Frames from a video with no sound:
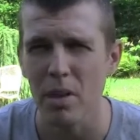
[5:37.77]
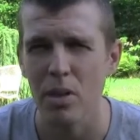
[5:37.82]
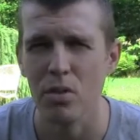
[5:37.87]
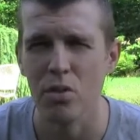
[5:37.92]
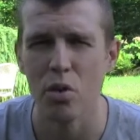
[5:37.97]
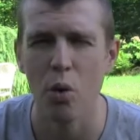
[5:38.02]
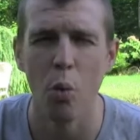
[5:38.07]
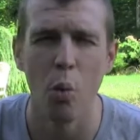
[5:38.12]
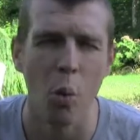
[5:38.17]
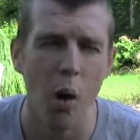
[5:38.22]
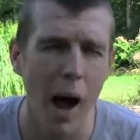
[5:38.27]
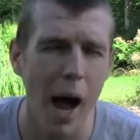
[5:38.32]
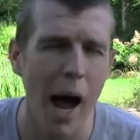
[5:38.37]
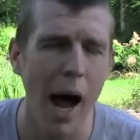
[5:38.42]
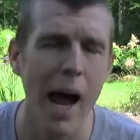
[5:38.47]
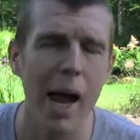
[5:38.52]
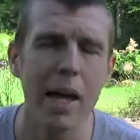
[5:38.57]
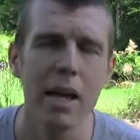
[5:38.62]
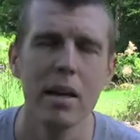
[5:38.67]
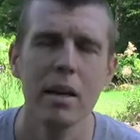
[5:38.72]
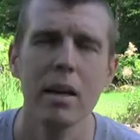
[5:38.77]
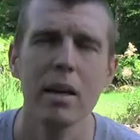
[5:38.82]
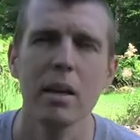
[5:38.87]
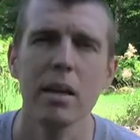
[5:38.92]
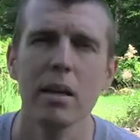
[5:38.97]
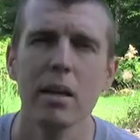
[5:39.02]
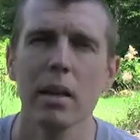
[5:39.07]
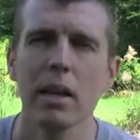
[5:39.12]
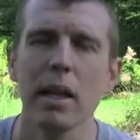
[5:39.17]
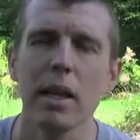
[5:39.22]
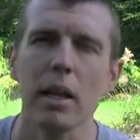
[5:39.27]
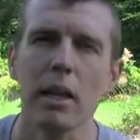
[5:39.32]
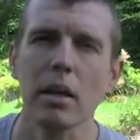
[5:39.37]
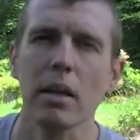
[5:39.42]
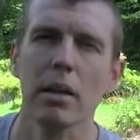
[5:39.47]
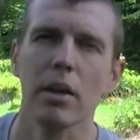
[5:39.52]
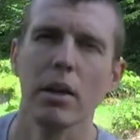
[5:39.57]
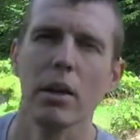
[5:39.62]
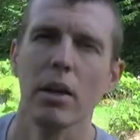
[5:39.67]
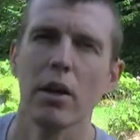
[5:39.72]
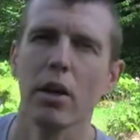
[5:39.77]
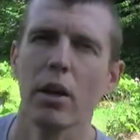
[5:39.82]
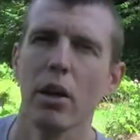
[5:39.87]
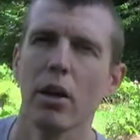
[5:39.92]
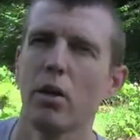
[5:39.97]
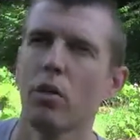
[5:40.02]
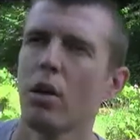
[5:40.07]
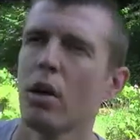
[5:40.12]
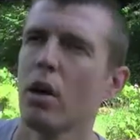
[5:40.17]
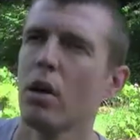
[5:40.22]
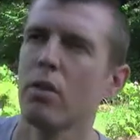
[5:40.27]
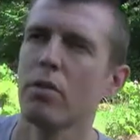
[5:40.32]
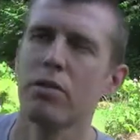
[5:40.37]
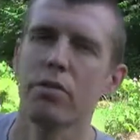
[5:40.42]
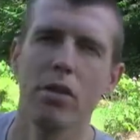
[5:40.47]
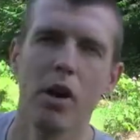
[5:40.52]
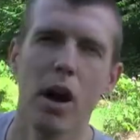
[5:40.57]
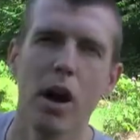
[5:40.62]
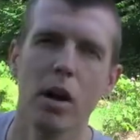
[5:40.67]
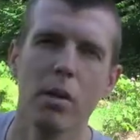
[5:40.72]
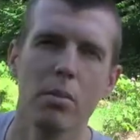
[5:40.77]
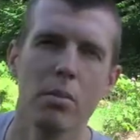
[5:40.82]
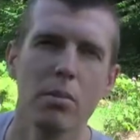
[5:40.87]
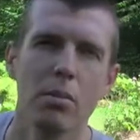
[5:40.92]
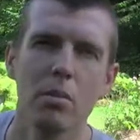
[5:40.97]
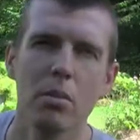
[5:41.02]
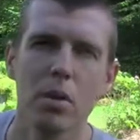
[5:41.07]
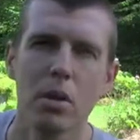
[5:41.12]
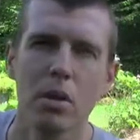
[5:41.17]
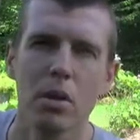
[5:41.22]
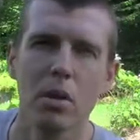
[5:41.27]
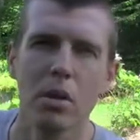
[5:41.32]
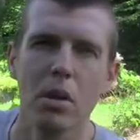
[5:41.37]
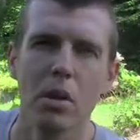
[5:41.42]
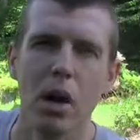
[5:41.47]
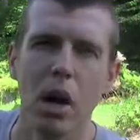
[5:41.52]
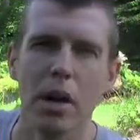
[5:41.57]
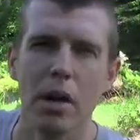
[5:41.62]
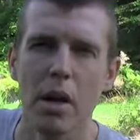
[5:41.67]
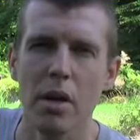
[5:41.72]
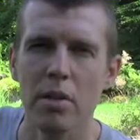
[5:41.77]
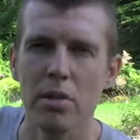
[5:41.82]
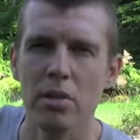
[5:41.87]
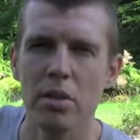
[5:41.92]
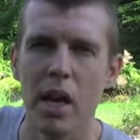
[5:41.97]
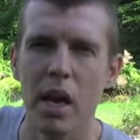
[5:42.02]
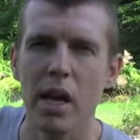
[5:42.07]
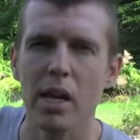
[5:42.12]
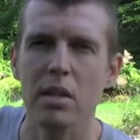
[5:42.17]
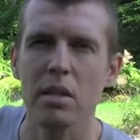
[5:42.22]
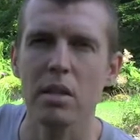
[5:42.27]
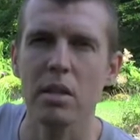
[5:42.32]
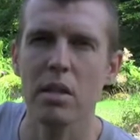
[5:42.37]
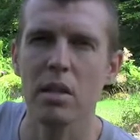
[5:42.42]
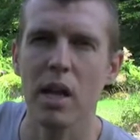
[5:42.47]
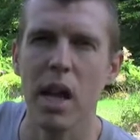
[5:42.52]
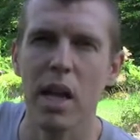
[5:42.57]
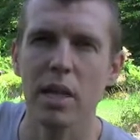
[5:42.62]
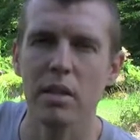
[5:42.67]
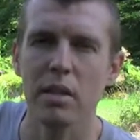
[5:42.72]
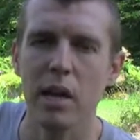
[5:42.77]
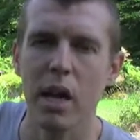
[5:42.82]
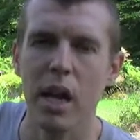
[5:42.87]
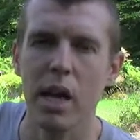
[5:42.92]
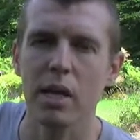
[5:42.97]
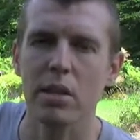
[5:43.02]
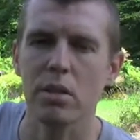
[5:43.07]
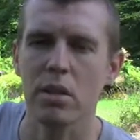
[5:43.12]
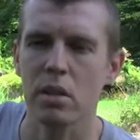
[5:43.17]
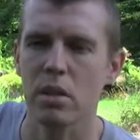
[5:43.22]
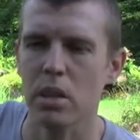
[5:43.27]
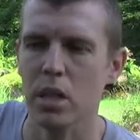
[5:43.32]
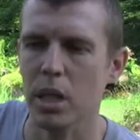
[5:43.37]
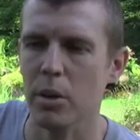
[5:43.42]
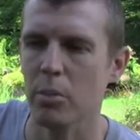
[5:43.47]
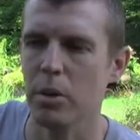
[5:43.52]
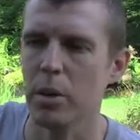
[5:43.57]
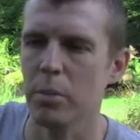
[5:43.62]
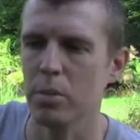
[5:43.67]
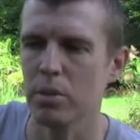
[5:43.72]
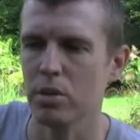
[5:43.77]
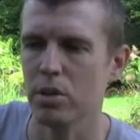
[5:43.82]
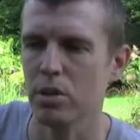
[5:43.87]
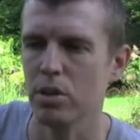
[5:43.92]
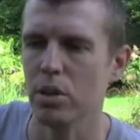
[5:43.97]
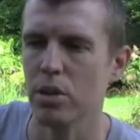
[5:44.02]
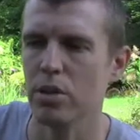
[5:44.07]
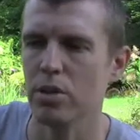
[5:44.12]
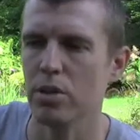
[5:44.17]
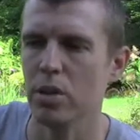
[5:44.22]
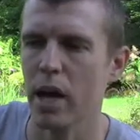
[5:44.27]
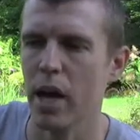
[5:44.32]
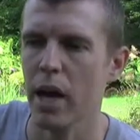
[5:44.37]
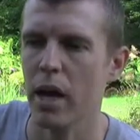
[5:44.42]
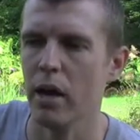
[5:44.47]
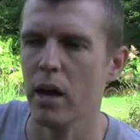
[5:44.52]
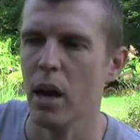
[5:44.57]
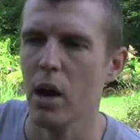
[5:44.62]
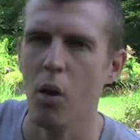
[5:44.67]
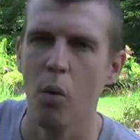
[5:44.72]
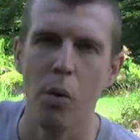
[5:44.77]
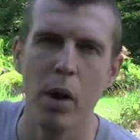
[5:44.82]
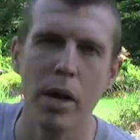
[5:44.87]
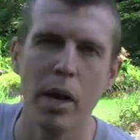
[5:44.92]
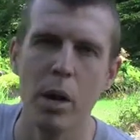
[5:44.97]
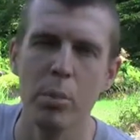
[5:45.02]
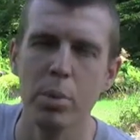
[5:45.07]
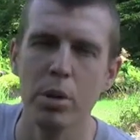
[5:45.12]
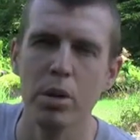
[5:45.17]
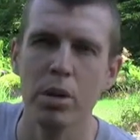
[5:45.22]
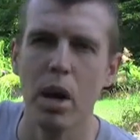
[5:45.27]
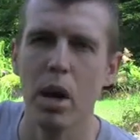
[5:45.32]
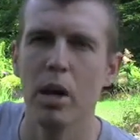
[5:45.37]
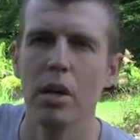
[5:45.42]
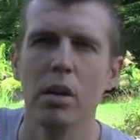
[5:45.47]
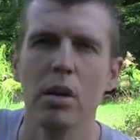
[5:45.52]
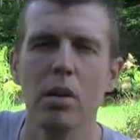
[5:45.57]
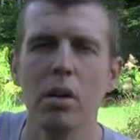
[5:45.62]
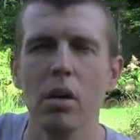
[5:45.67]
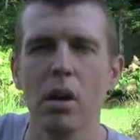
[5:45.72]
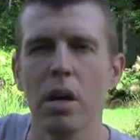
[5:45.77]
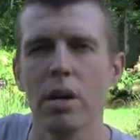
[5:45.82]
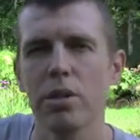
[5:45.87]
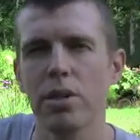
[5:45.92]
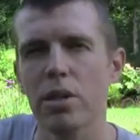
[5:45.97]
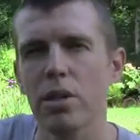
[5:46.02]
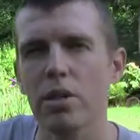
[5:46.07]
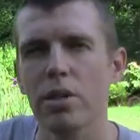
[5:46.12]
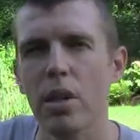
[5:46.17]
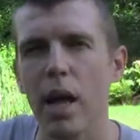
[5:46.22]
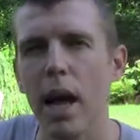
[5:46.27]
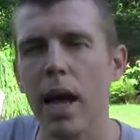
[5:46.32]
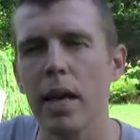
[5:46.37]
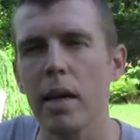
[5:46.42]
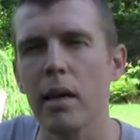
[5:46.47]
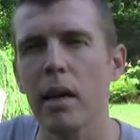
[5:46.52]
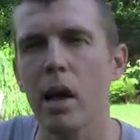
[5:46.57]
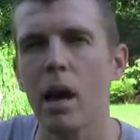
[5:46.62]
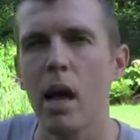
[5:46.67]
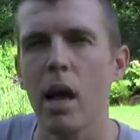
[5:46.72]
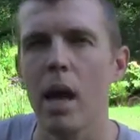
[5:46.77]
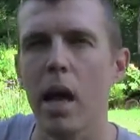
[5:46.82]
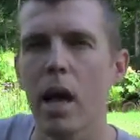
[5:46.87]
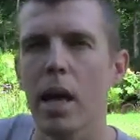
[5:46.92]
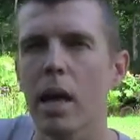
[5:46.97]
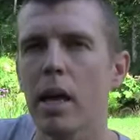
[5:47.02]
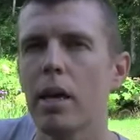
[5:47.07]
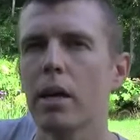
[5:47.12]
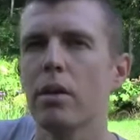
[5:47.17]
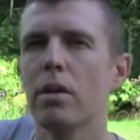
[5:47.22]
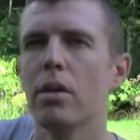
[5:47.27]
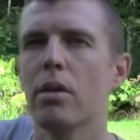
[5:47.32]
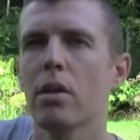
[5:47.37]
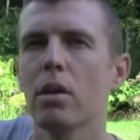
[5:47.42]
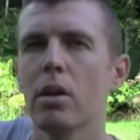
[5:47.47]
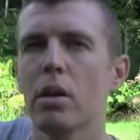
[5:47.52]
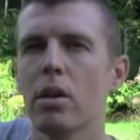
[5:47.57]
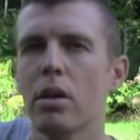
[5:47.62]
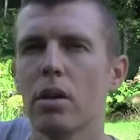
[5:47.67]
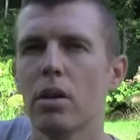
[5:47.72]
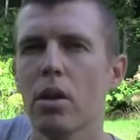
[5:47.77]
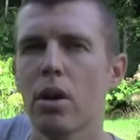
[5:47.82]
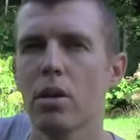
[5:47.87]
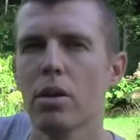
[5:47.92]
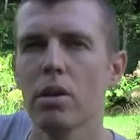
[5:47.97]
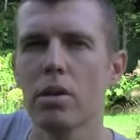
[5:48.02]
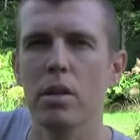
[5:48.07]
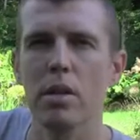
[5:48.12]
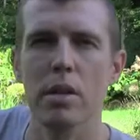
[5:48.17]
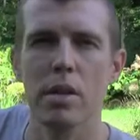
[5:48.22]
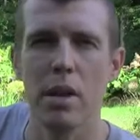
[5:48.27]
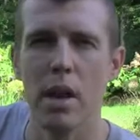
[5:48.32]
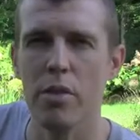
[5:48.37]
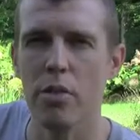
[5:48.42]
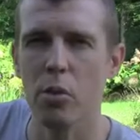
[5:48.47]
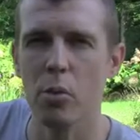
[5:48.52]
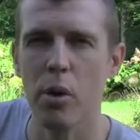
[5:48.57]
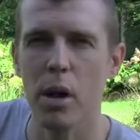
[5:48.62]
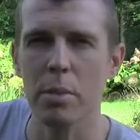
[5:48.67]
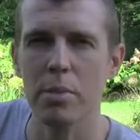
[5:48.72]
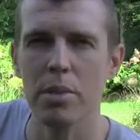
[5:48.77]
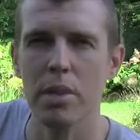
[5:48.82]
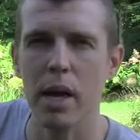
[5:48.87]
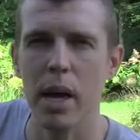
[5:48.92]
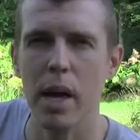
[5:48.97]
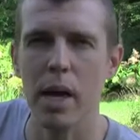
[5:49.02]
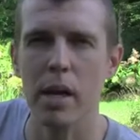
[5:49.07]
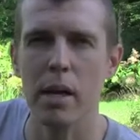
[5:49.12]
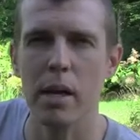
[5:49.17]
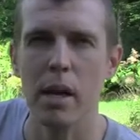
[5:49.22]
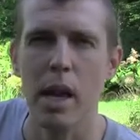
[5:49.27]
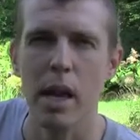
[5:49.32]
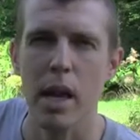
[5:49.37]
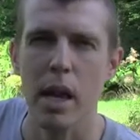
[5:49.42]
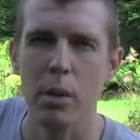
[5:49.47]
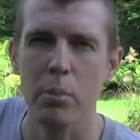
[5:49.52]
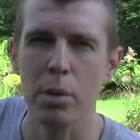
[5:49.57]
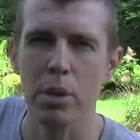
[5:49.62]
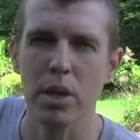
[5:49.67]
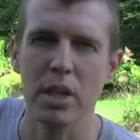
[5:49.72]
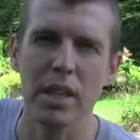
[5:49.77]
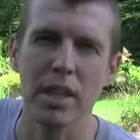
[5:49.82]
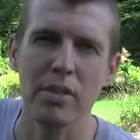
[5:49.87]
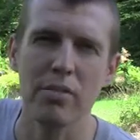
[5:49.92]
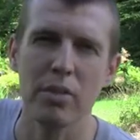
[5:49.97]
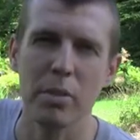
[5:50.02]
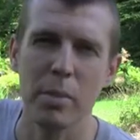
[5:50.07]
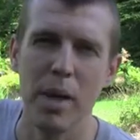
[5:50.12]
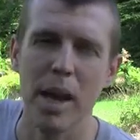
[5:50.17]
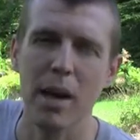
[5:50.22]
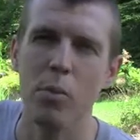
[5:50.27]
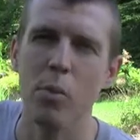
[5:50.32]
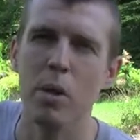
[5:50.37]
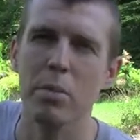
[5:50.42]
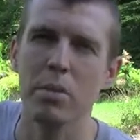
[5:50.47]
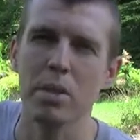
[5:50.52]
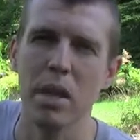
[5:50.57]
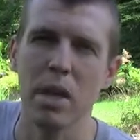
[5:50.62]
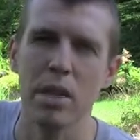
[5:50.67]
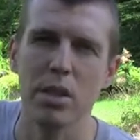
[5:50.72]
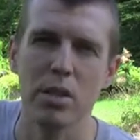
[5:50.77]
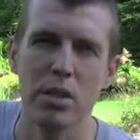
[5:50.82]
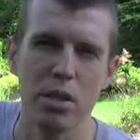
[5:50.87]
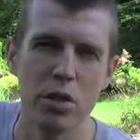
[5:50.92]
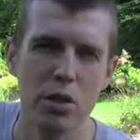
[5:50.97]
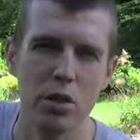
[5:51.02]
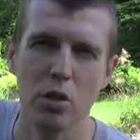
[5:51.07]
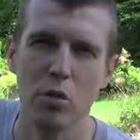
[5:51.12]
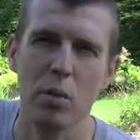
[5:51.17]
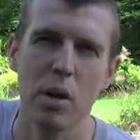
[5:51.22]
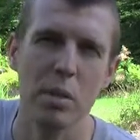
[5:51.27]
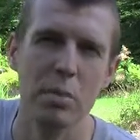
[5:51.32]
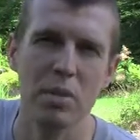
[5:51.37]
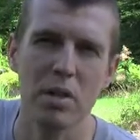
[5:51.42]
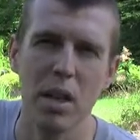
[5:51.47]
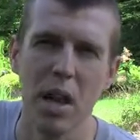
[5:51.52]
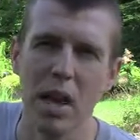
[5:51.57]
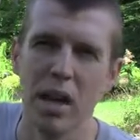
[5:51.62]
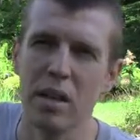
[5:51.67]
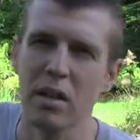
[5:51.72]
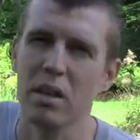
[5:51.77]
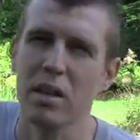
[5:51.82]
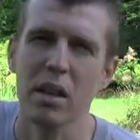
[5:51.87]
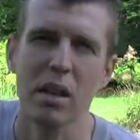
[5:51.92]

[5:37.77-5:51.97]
So why link, you know, from another site to that site just to get people to your site? Why not put the article on your site and go to the other website and put a link from that website to your website?